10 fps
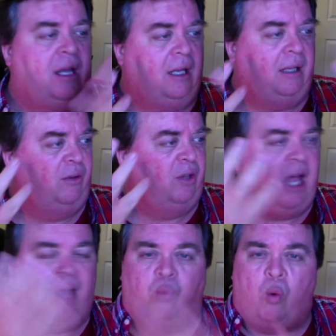
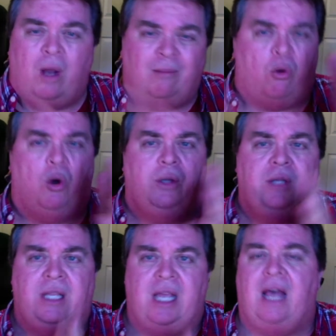love one more
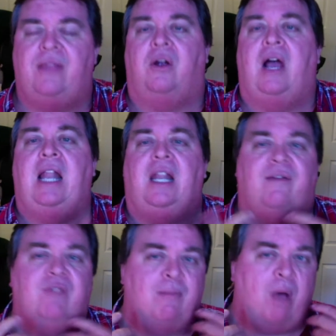than the other. I
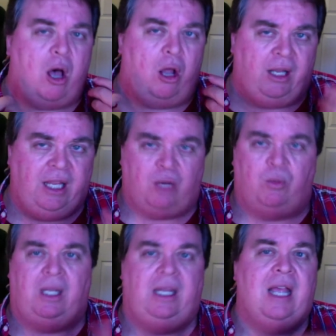love them all
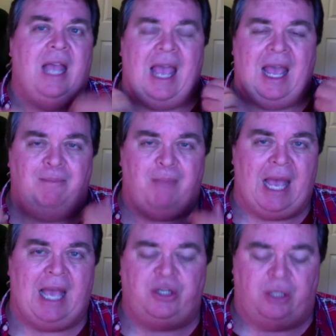equally and
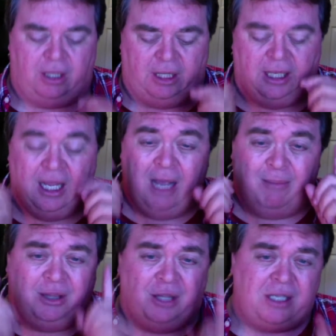passionately.
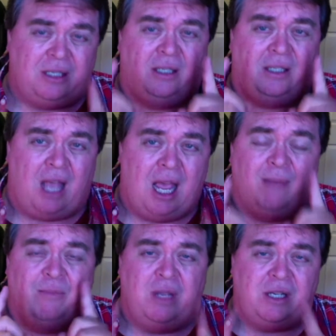But this
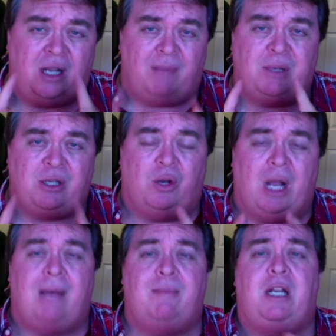time, this episode,
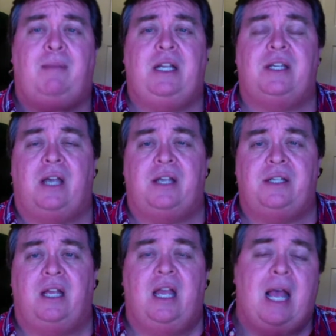I'm going to be
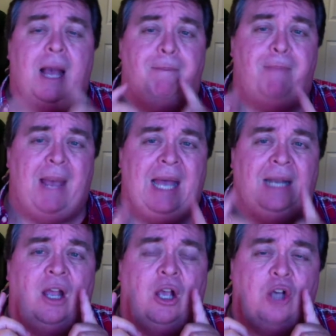discussing a
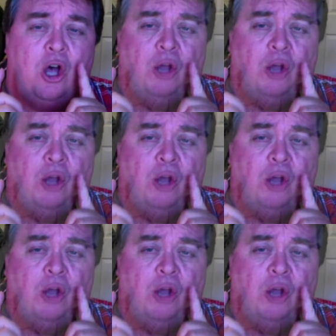band called